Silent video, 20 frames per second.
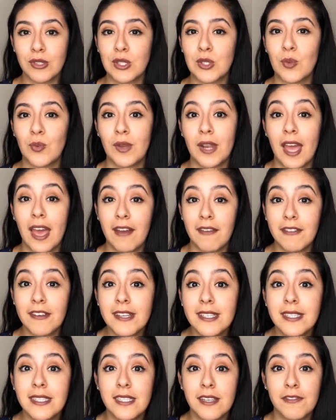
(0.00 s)
So whatever
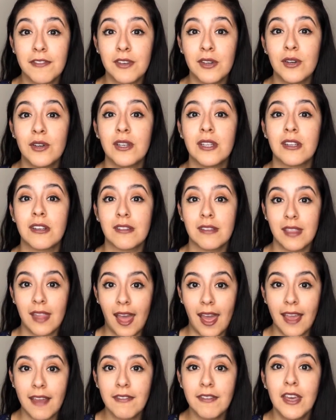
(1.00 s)
is difficult in your
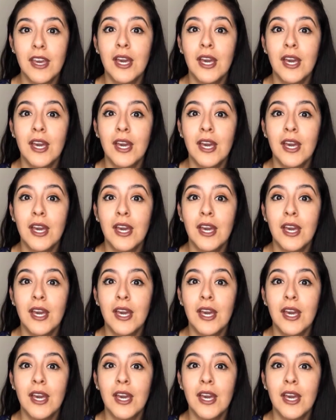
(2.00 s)
life,